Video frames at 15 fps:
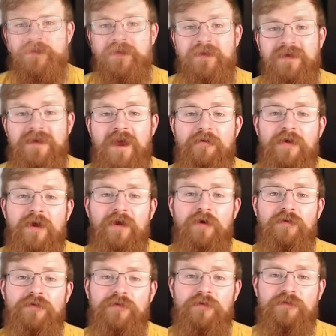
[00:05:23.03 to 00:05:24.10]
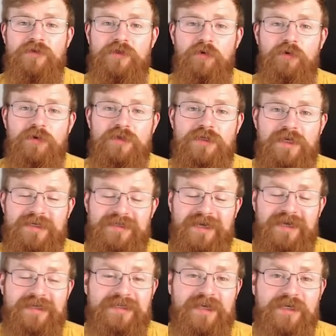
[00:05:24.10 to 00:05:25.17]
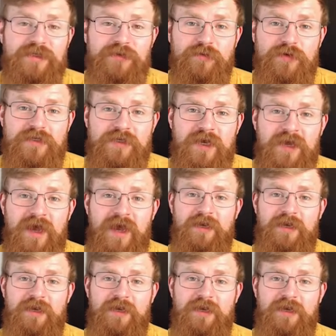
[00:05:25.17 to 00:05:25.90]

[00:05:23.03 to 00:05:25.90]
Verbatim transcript: Carrying on from storage is accessories,